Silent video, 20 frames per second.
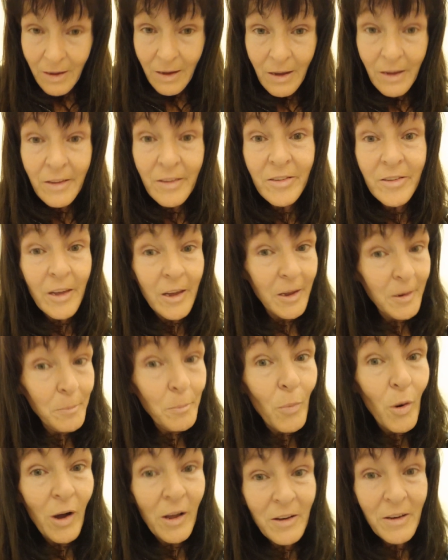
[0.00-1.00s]
It's in
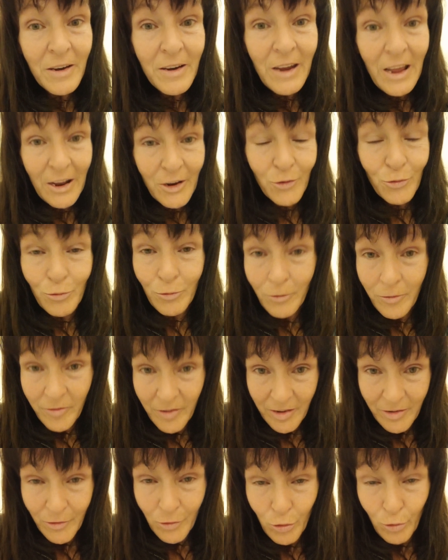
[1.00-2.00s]
my natural
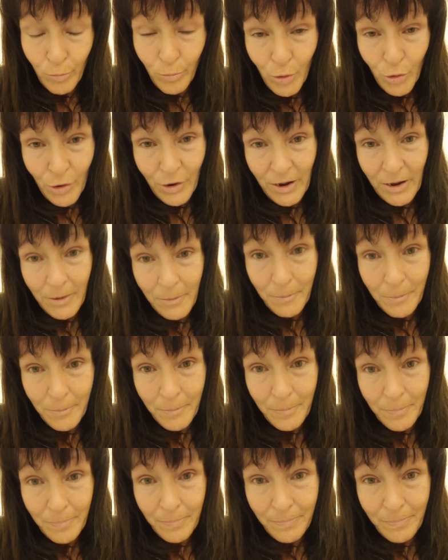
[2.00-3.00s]
physical body.
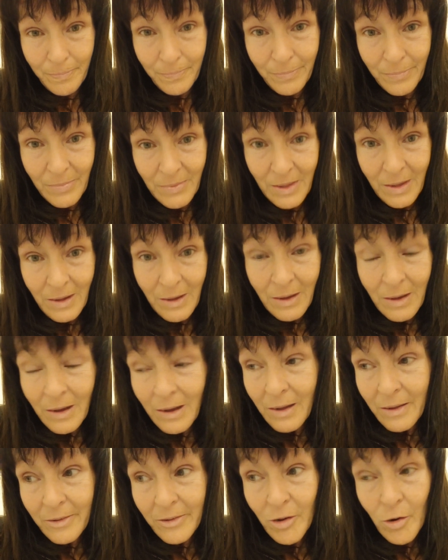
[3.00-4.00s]

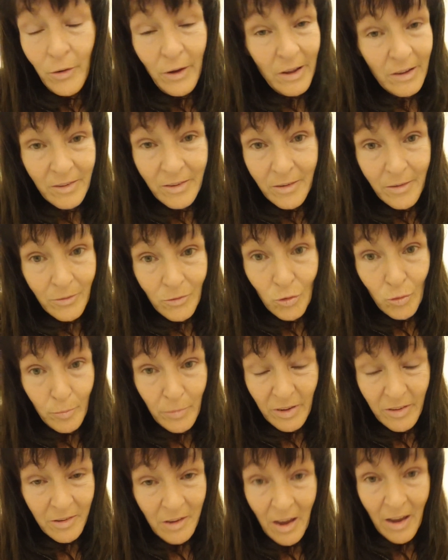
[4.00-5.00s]
It's no accidents or
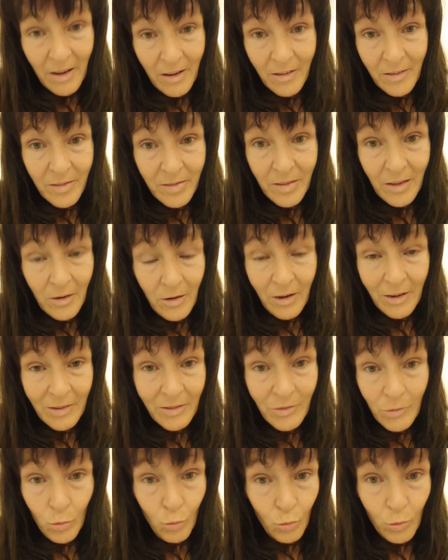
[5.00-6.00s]
mistakes that I
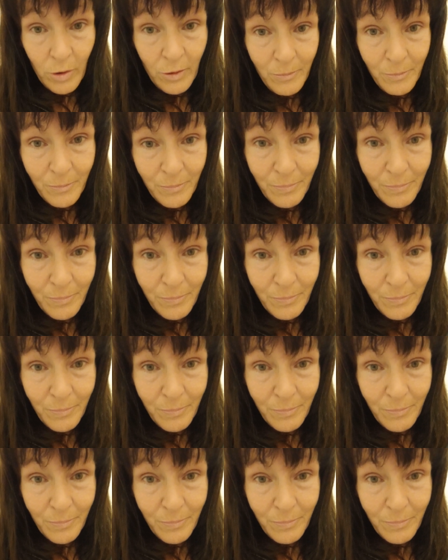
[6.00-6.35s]
saw